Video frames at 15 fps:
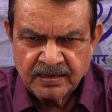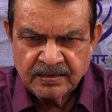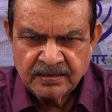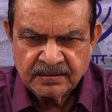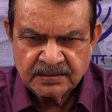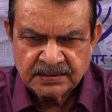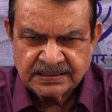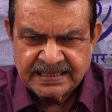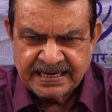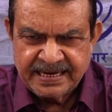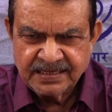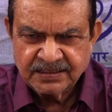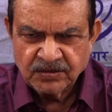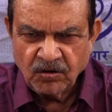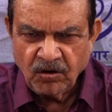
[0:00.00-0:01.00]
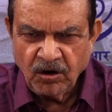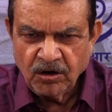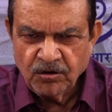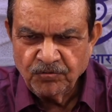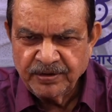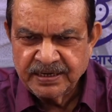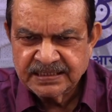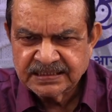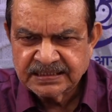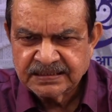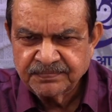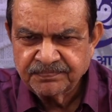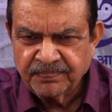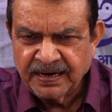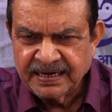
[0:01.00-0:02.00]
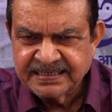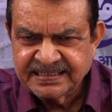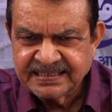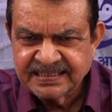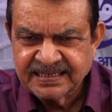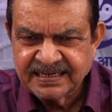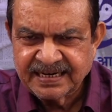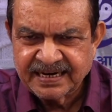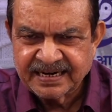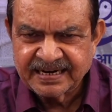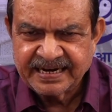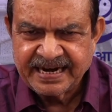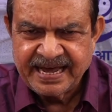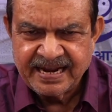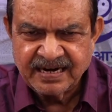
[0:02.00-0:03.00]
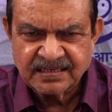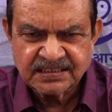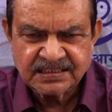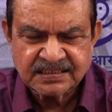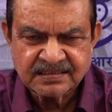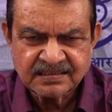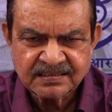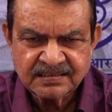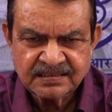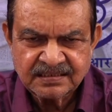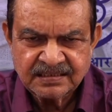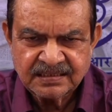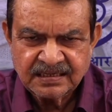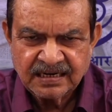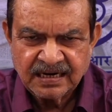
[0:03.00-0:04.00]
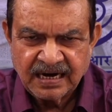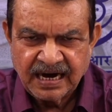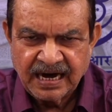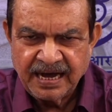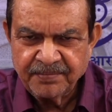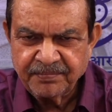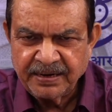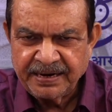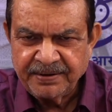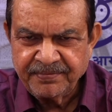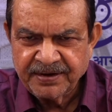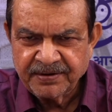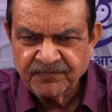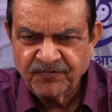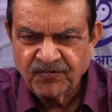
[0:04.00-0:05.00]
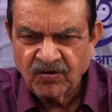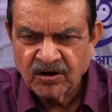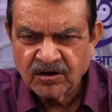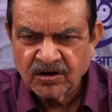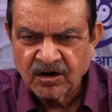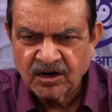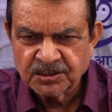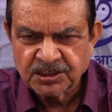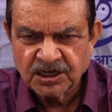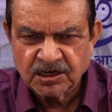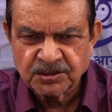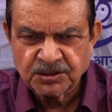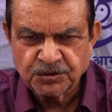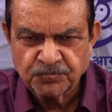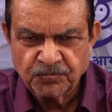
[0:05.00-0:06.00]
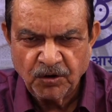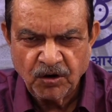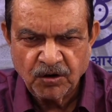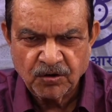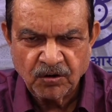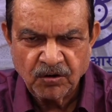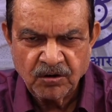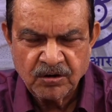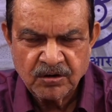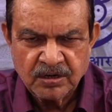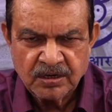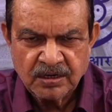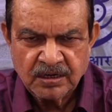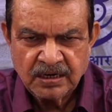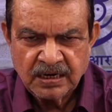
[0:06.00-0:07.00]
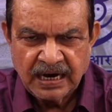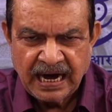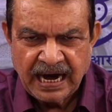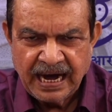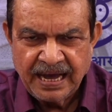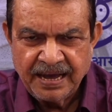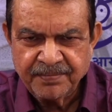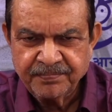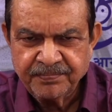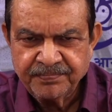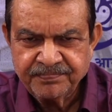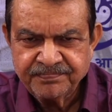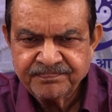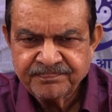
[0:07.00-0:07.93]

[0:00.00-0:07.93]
She is always biting her nails. I am leaving for Cuttack tomorrow. I am